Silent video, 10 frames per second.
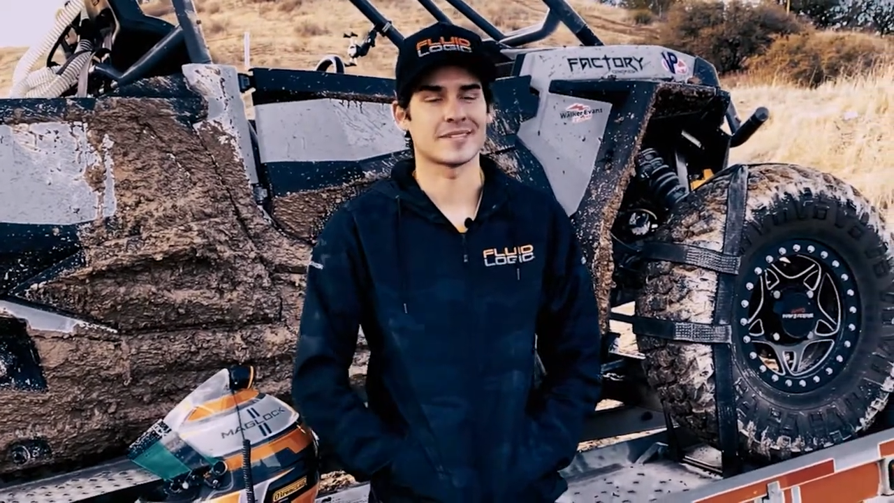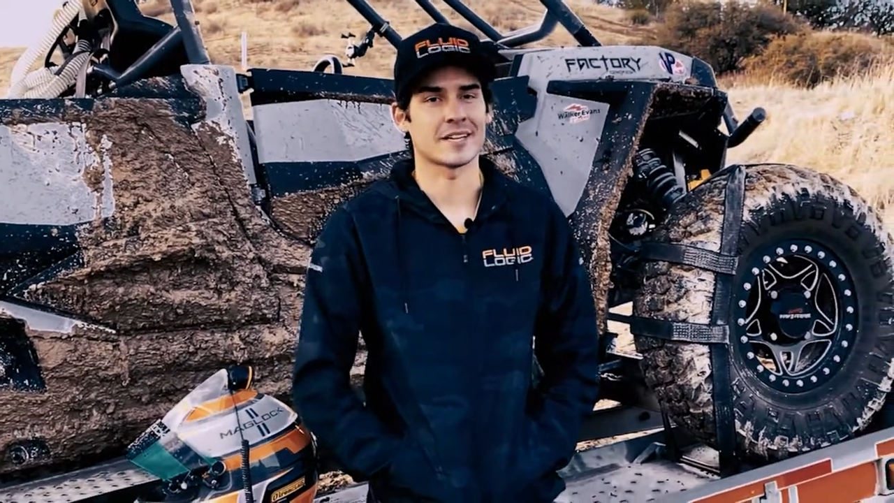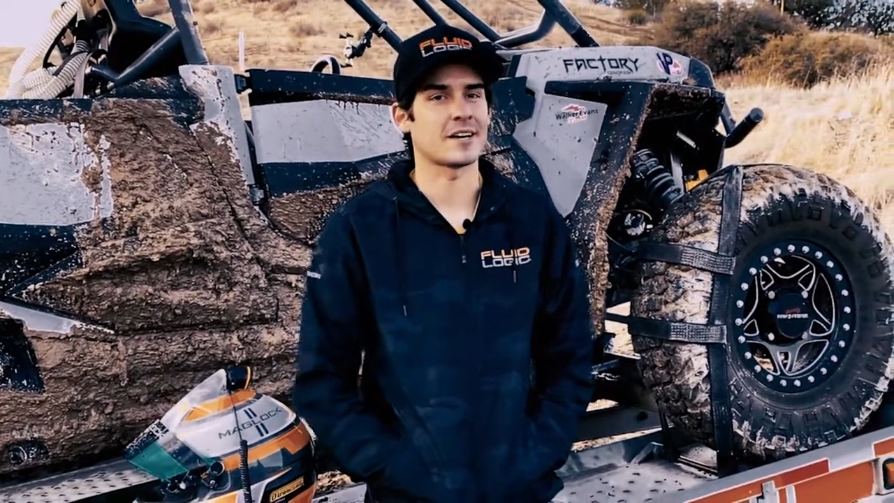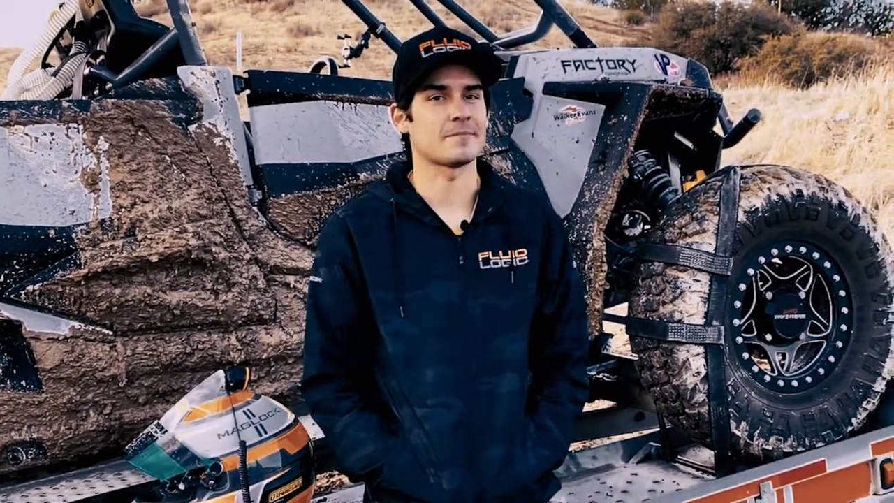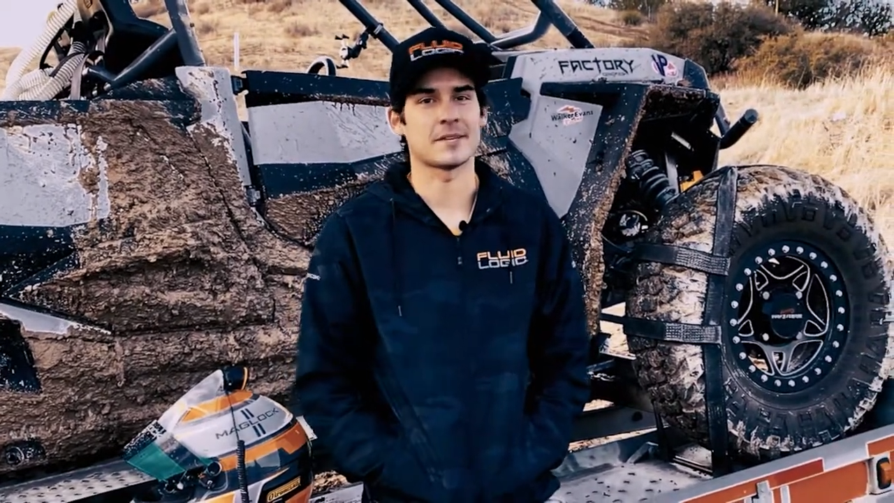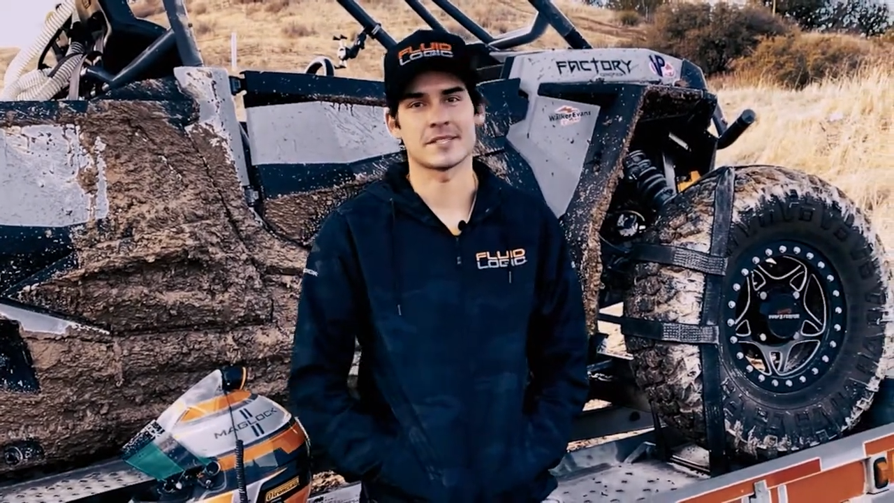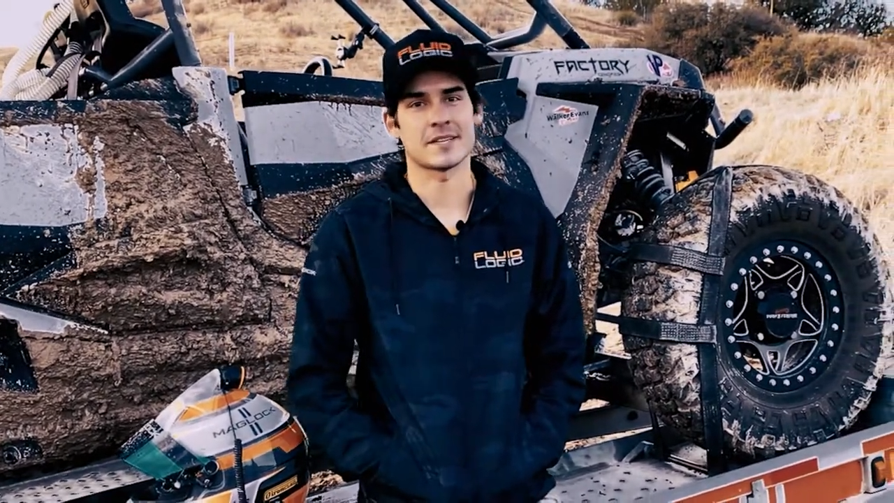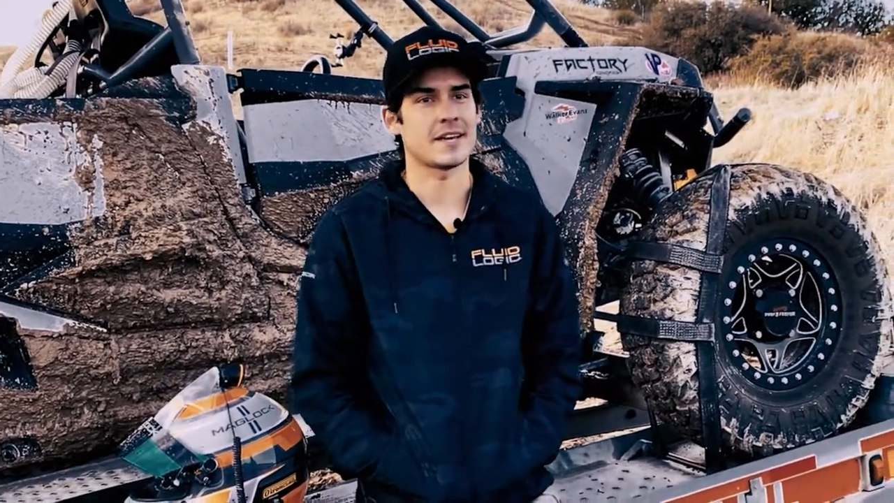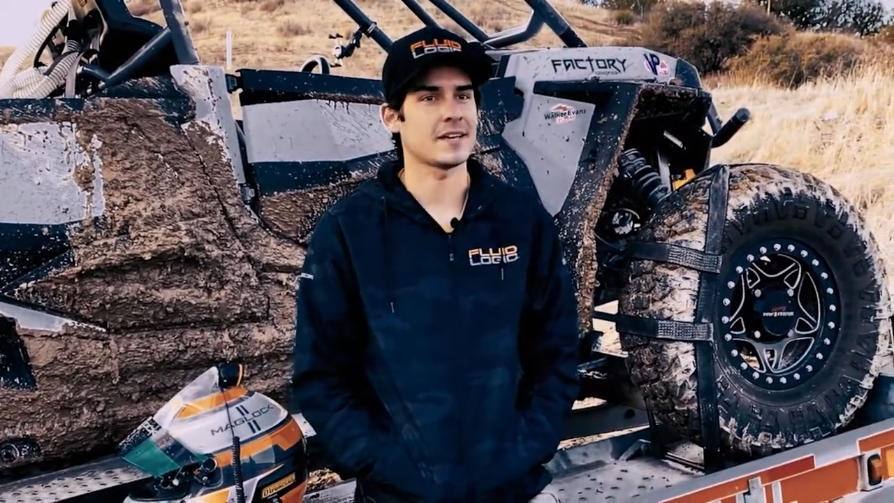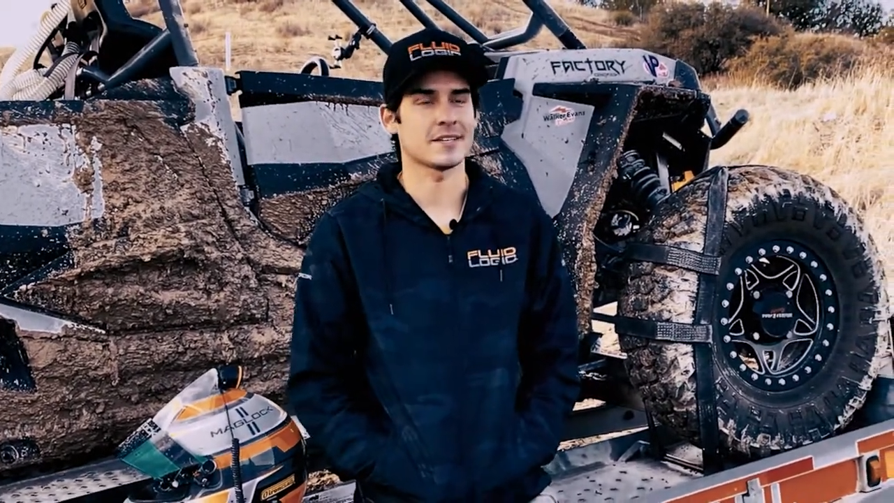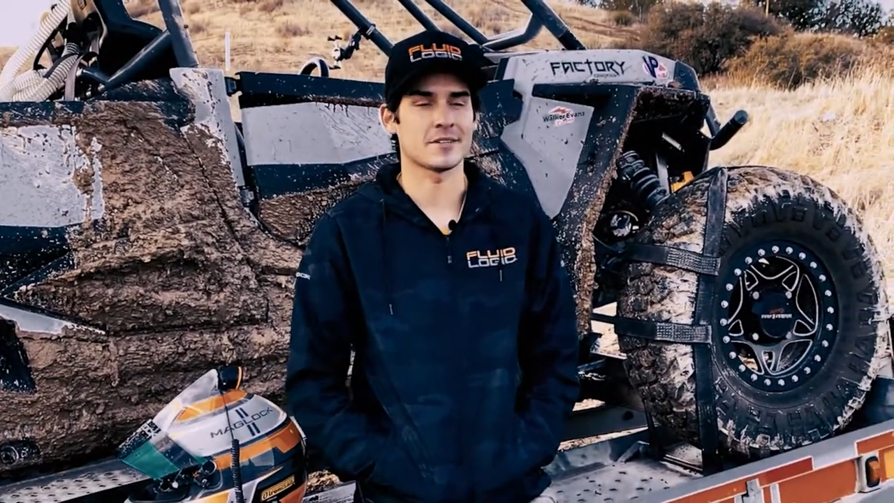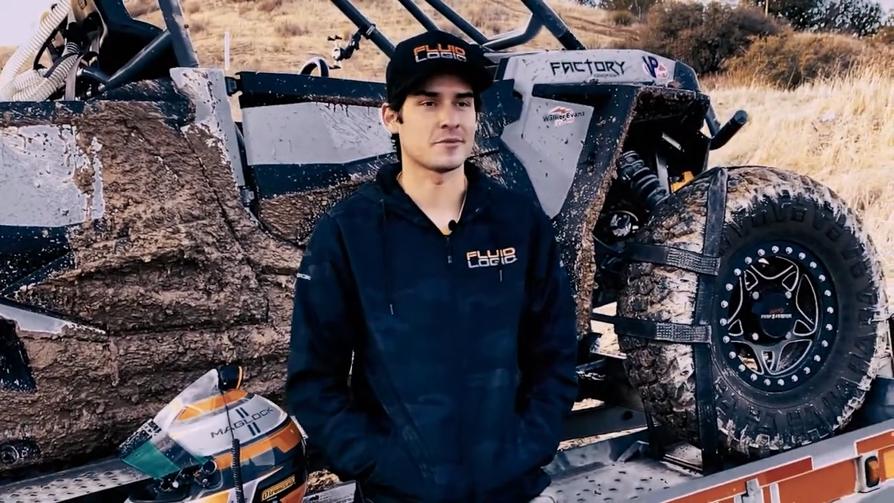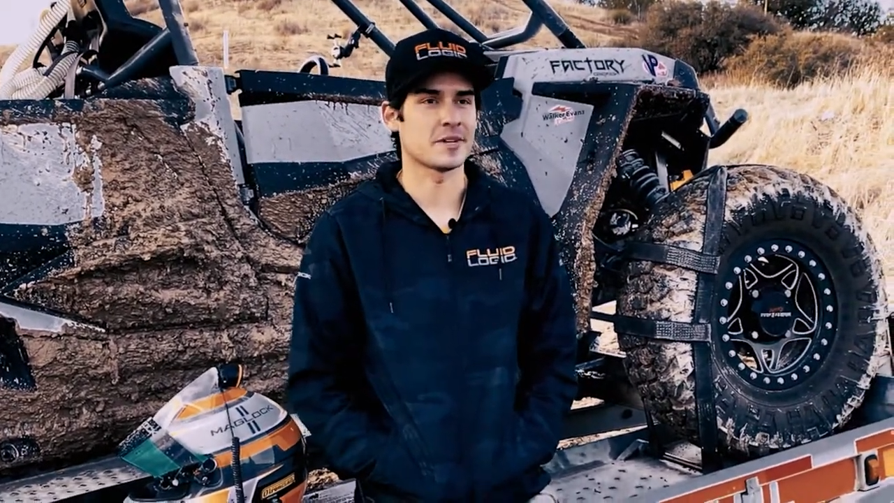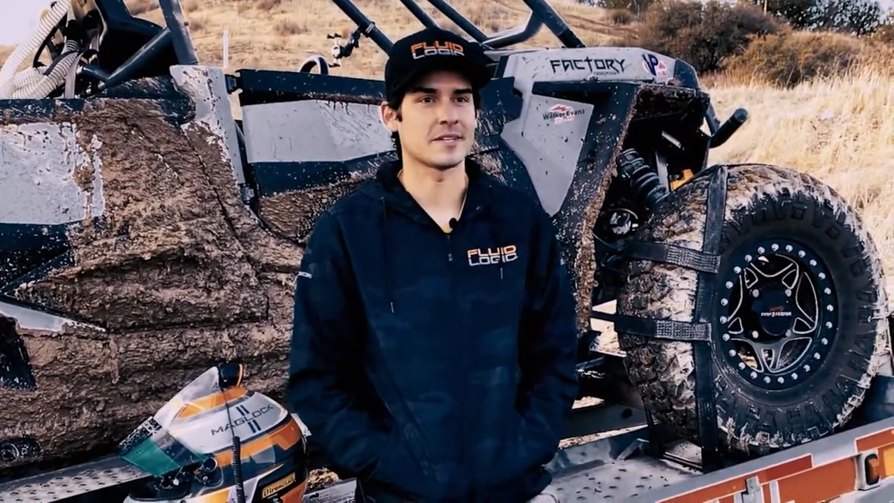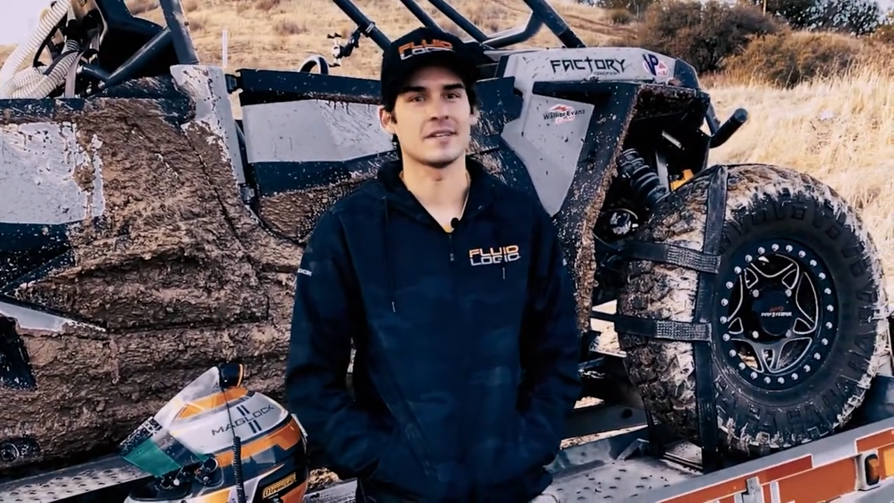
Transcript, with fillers: and I got up and I just said, hey, you know what?